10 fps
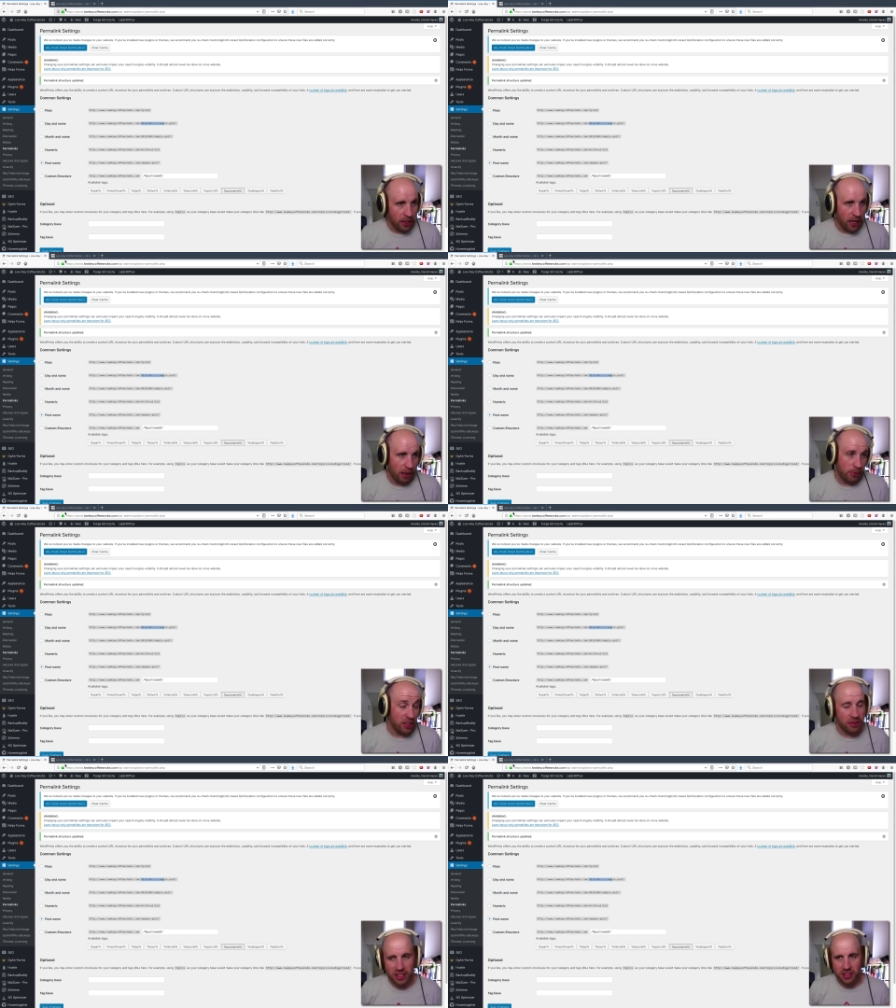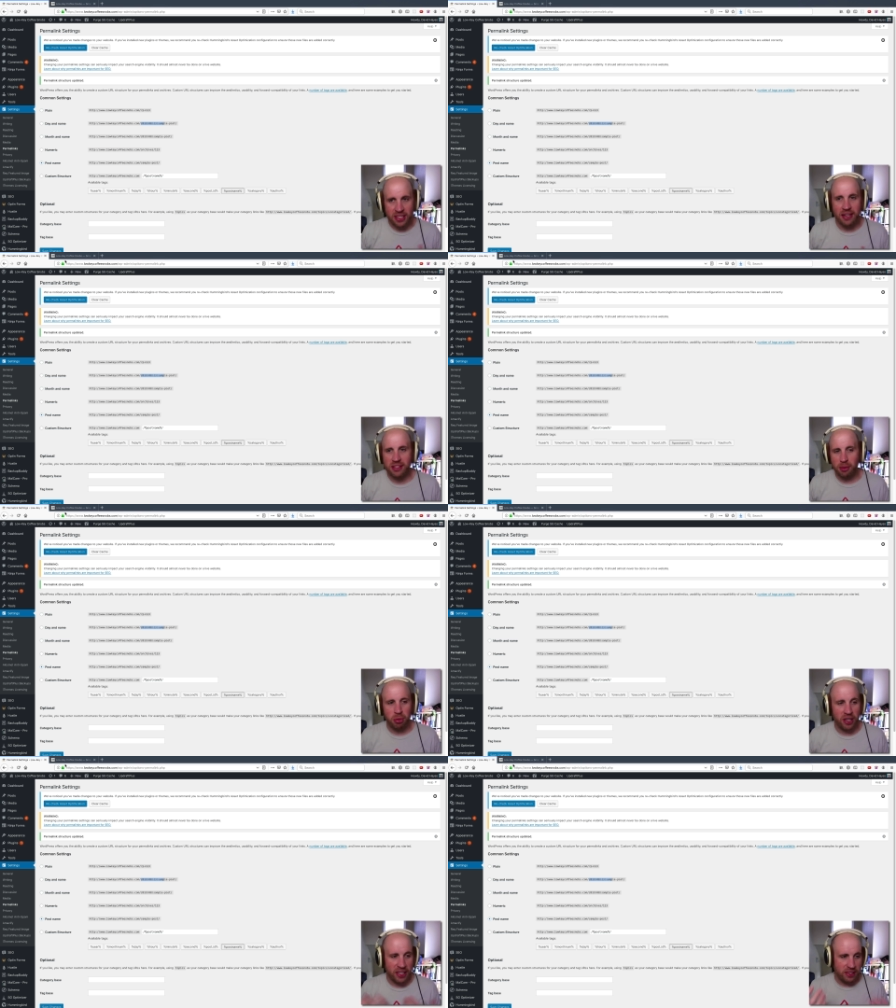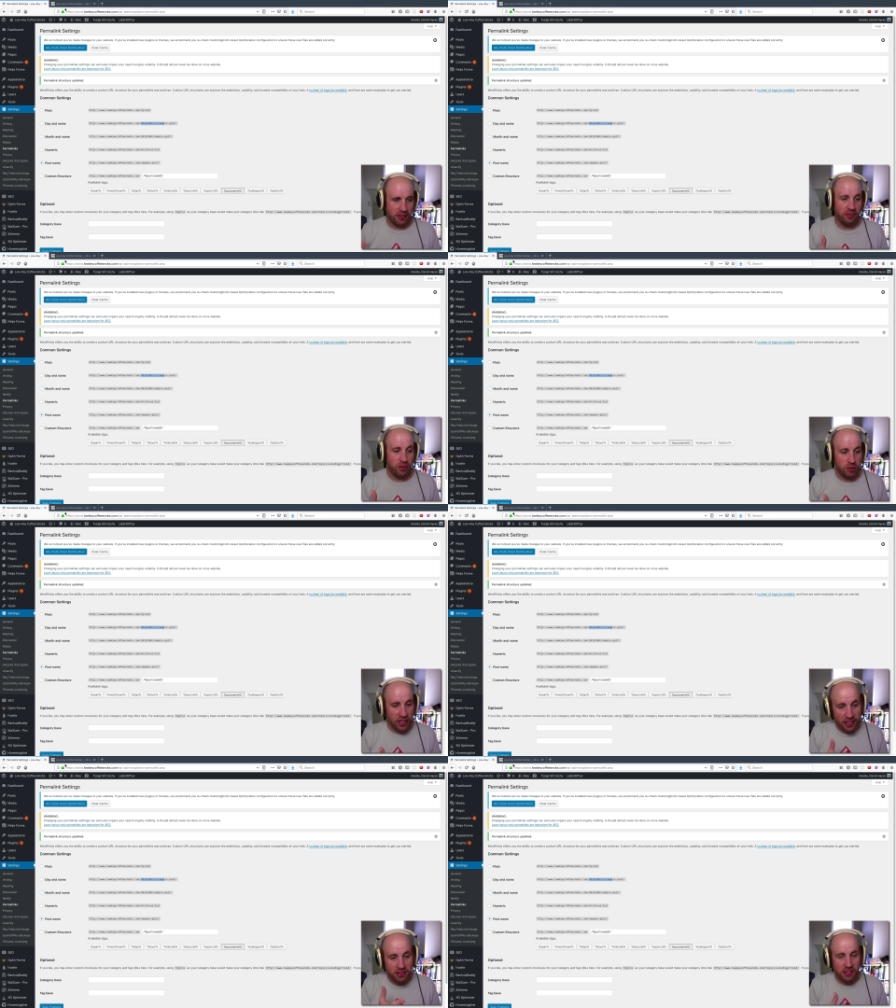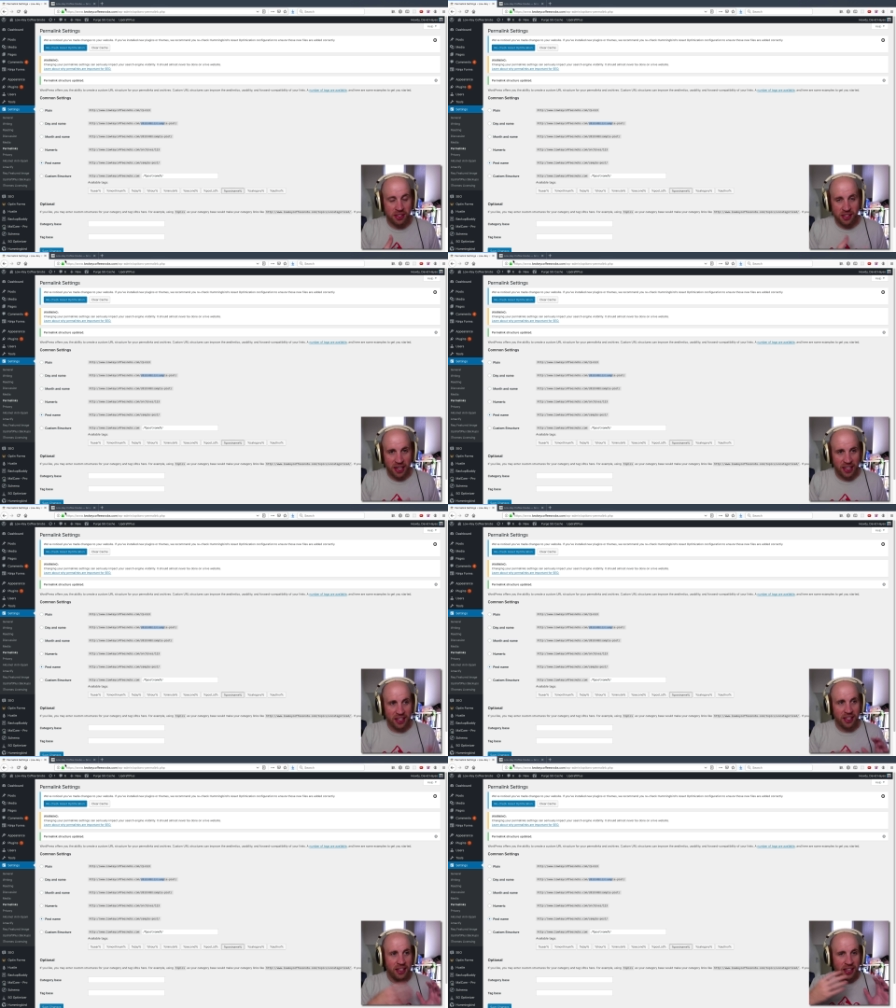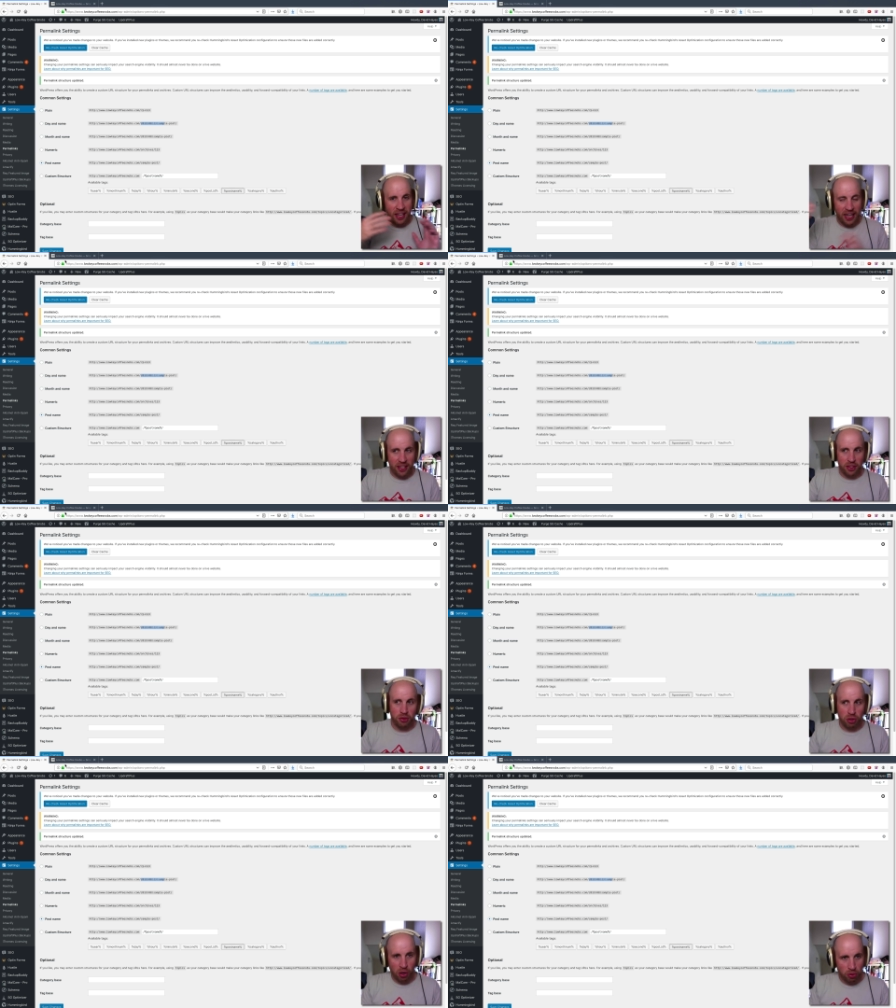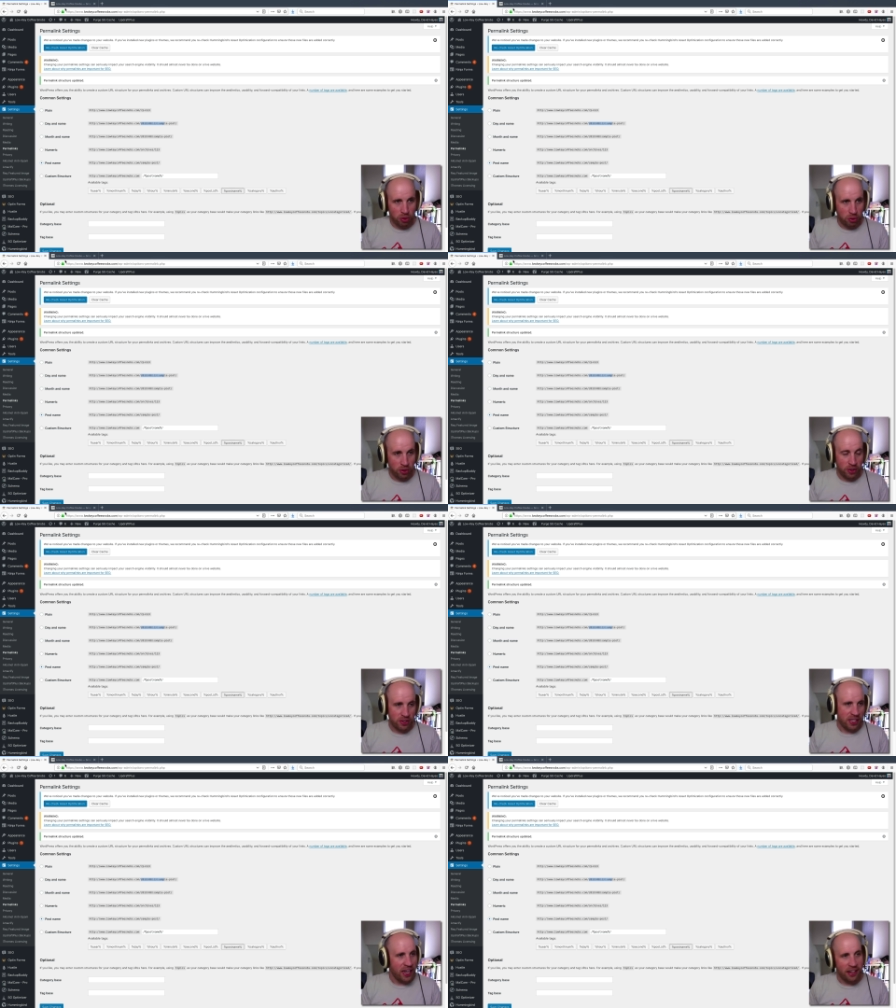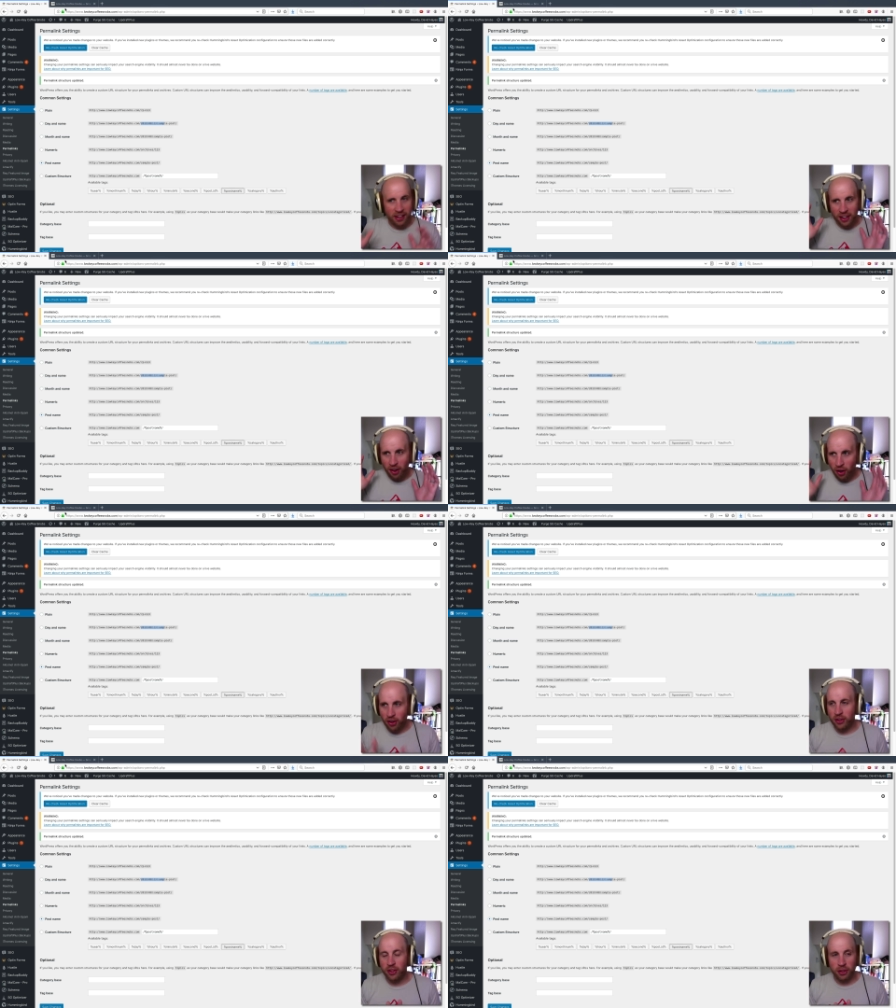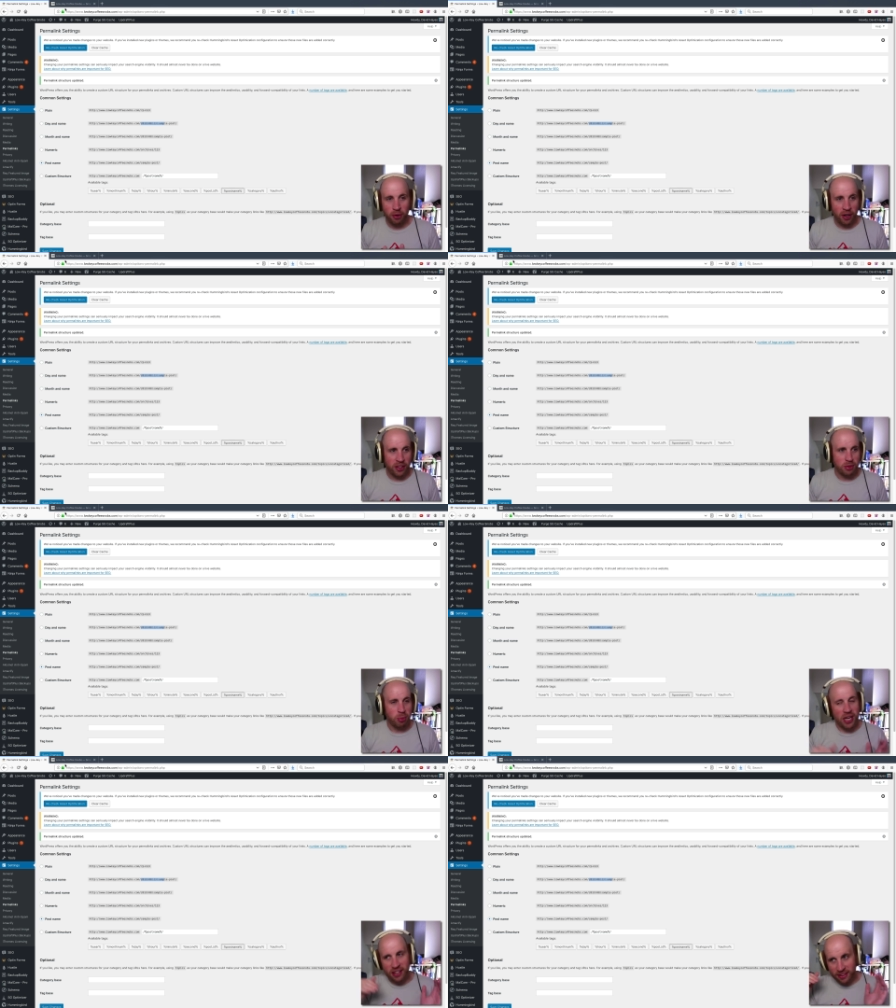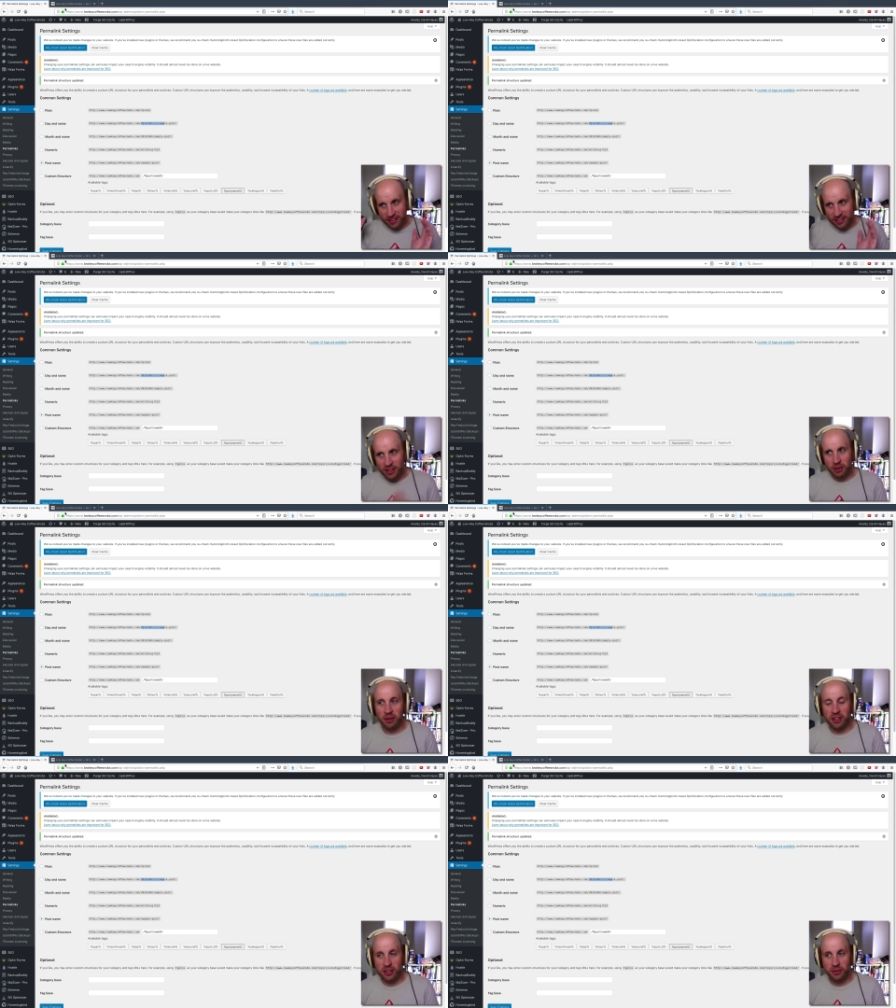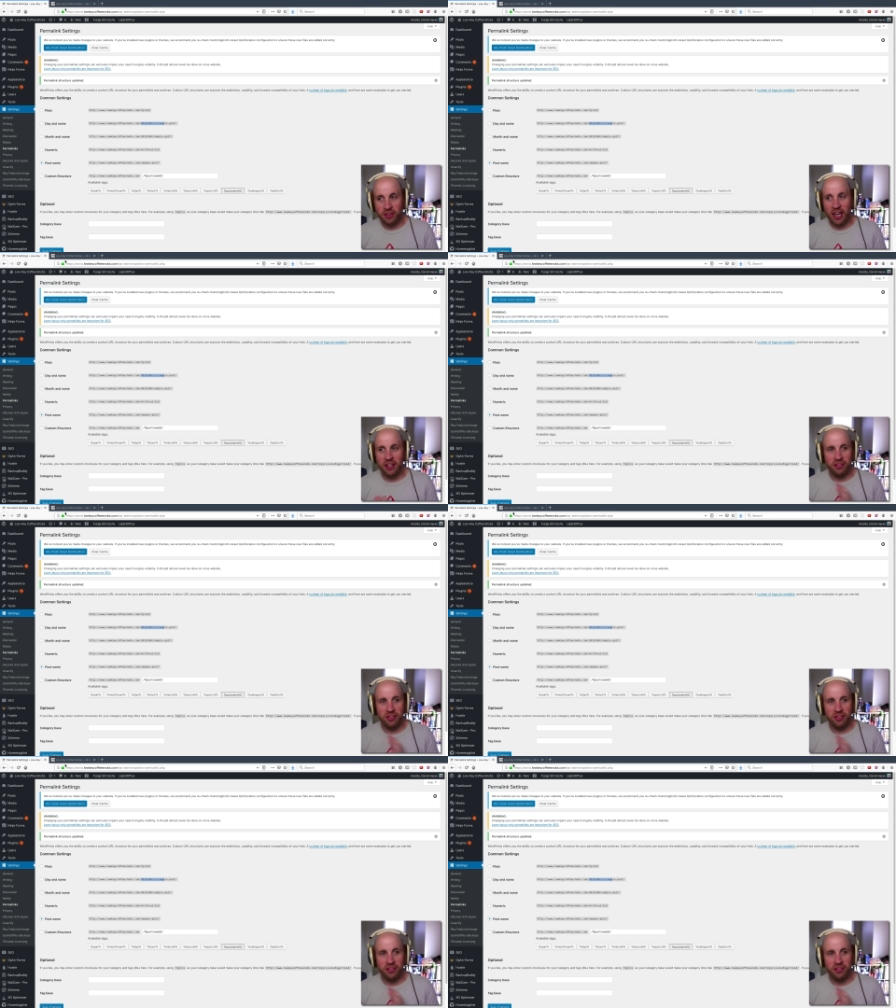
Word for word: Um, and you can just test that pretty easily. If you change the setting and you go Google your site, all your URLs break, you know that you've got to